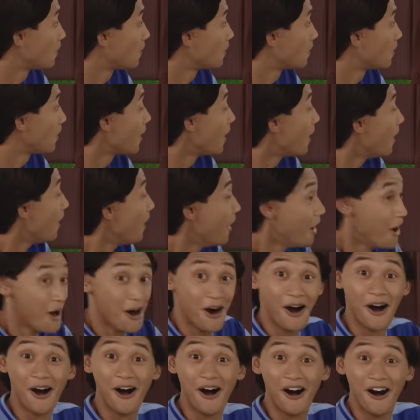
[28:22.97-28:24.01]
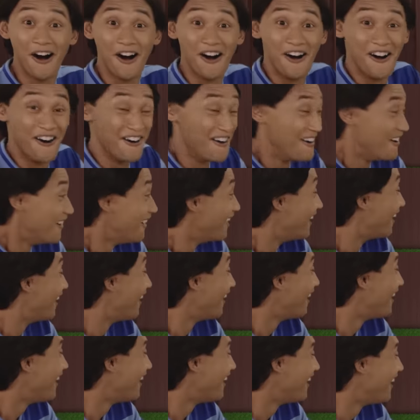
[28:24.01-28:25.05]
and singing is my
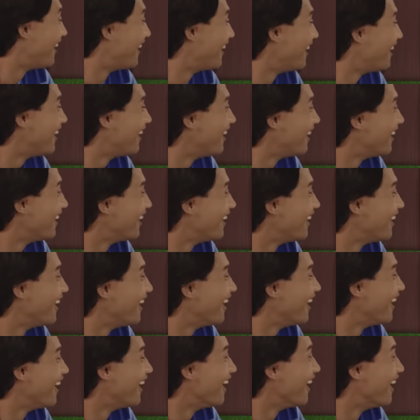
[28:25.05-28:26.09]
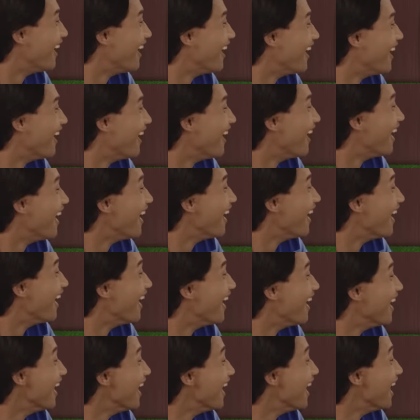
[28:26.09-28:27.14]
game. La la la
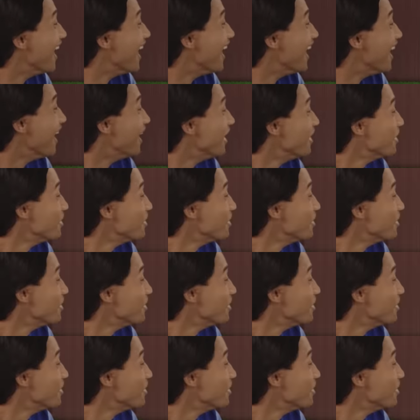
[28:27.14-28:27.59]
la!